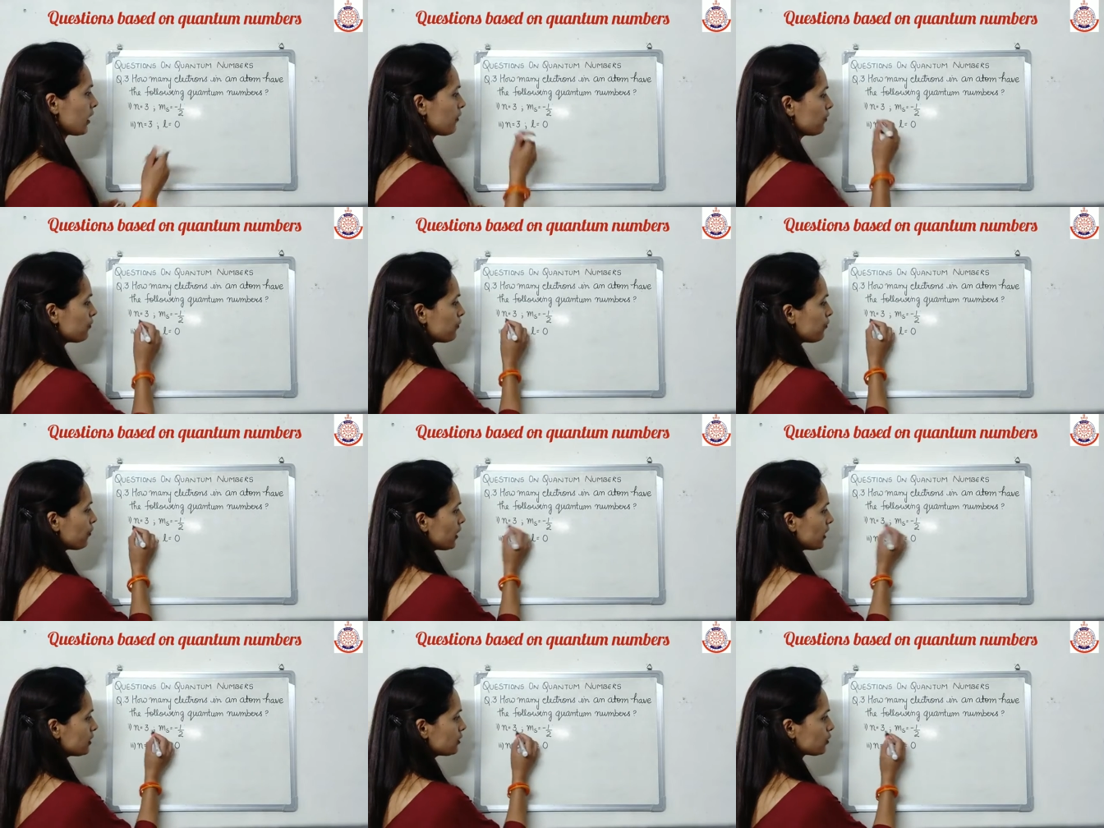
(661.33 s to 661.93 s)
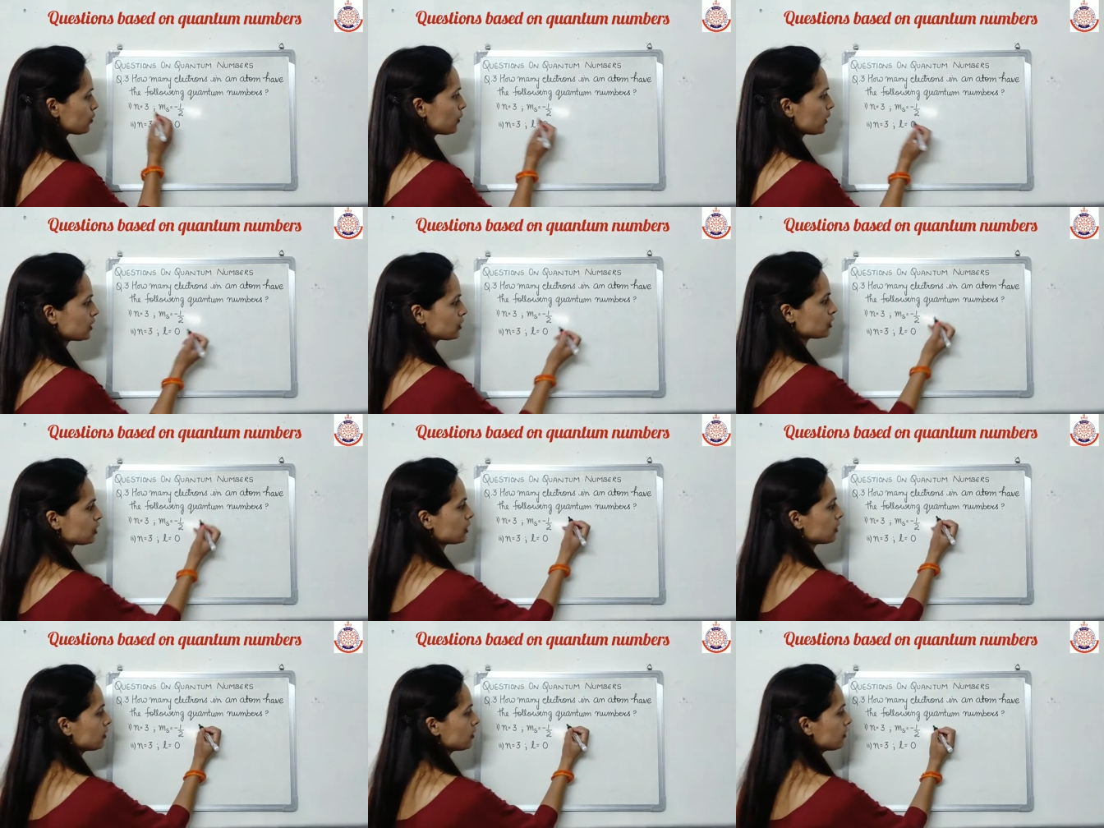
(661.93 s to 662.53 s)
in first
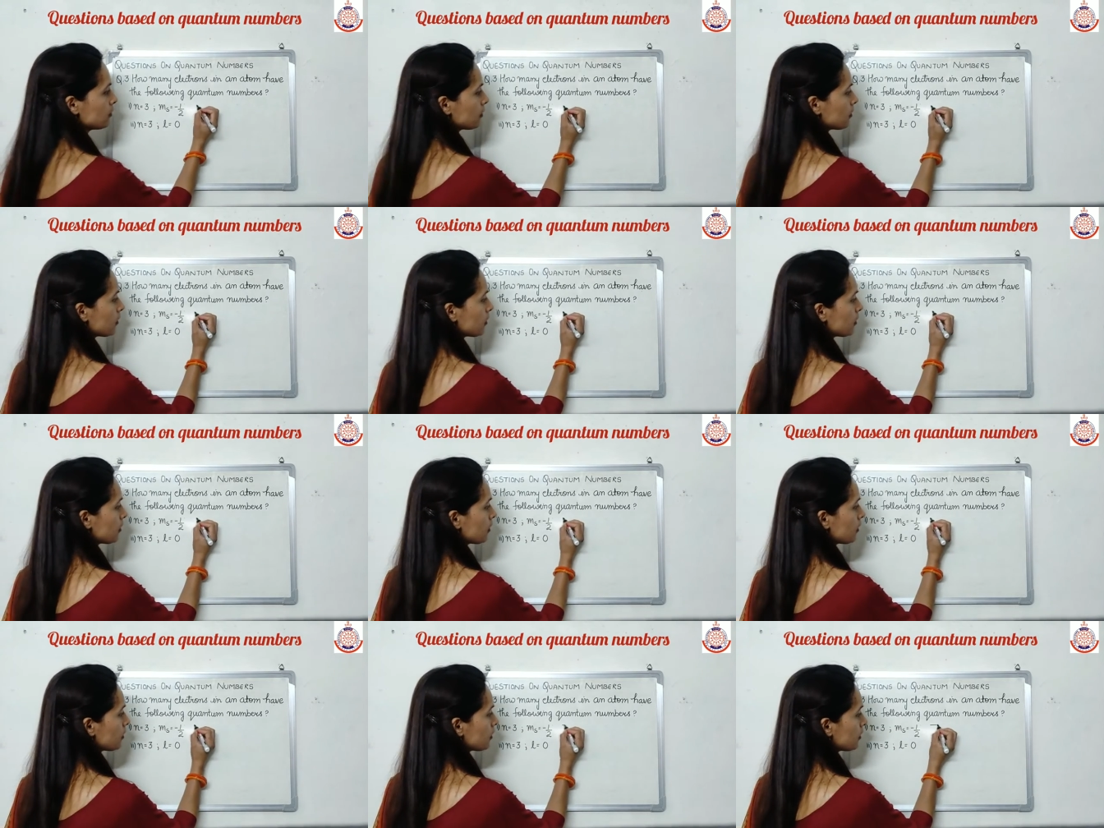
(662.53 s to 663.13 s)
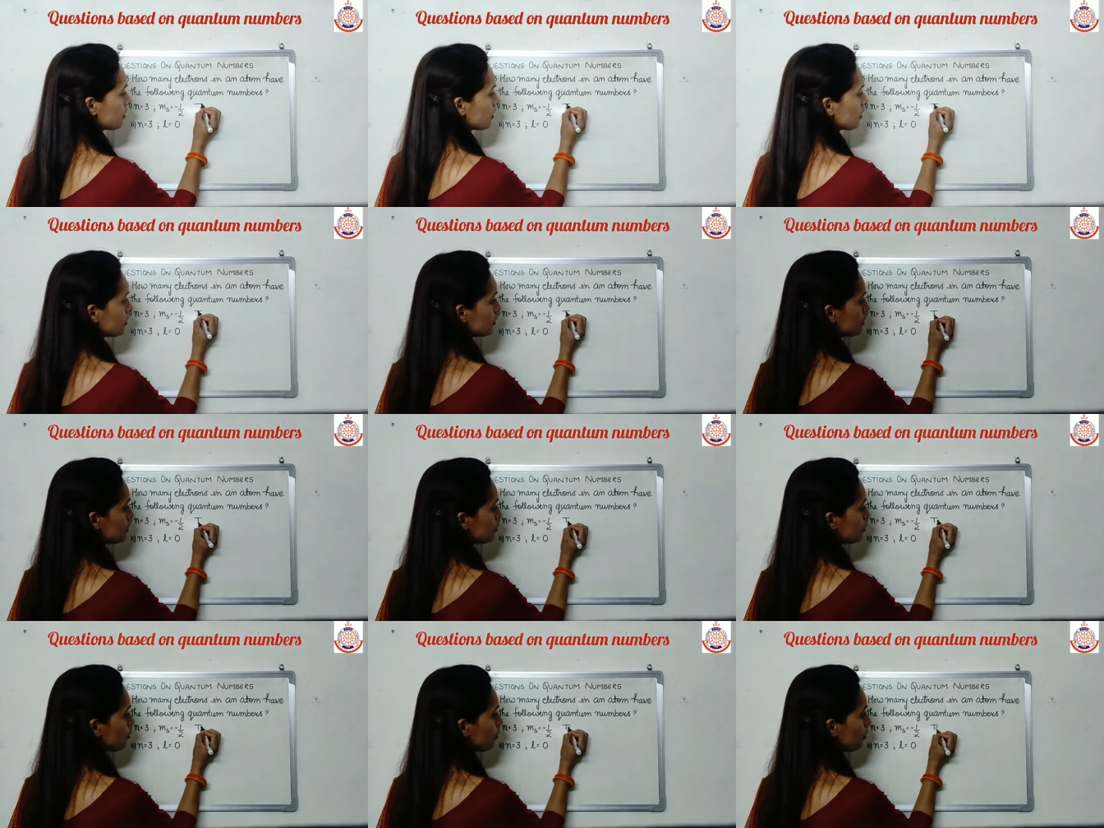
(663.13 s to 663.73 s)
question,
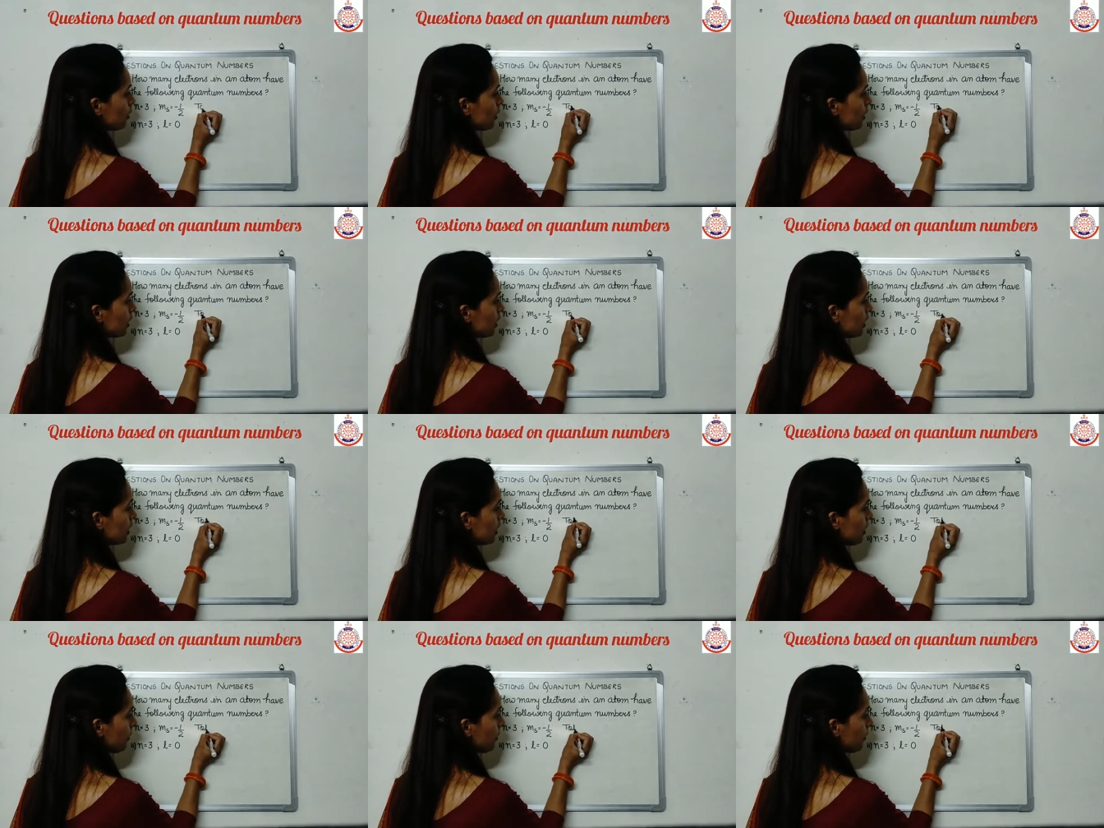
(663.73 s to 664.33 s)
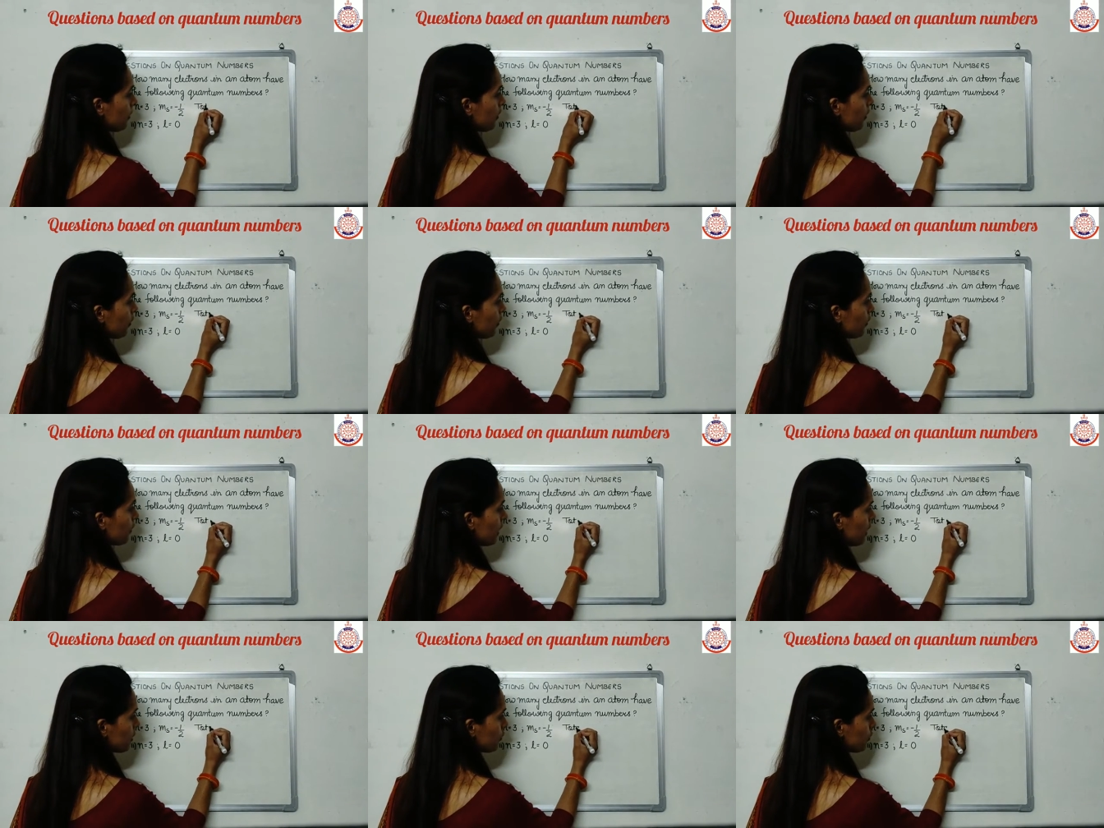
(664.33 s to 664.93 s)
total number
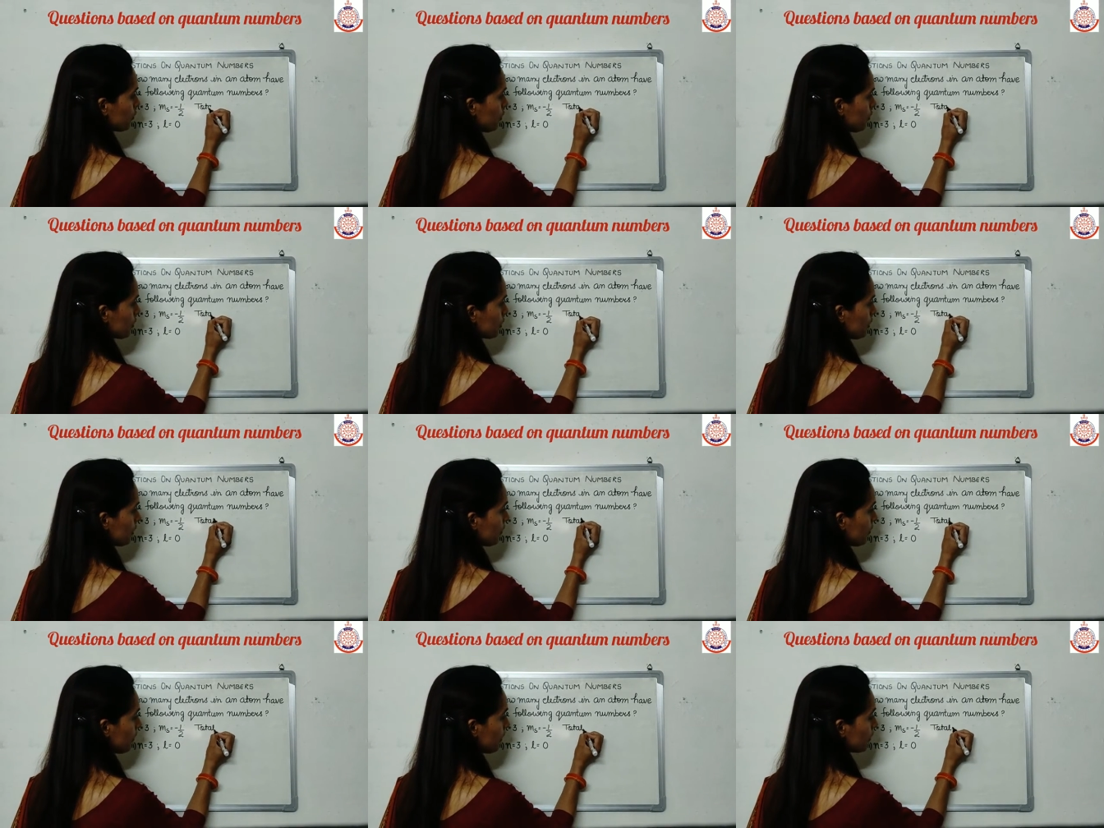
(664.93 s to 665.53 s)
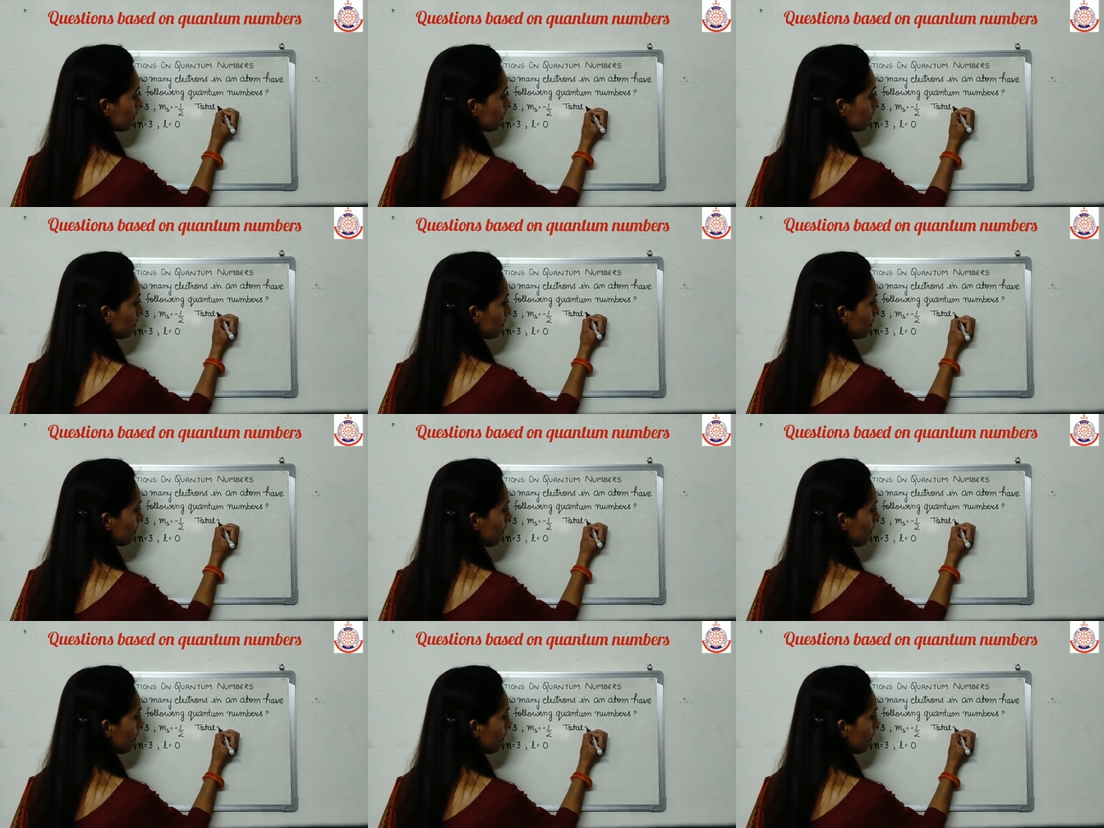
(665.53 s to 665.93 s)
of electrons, if I talk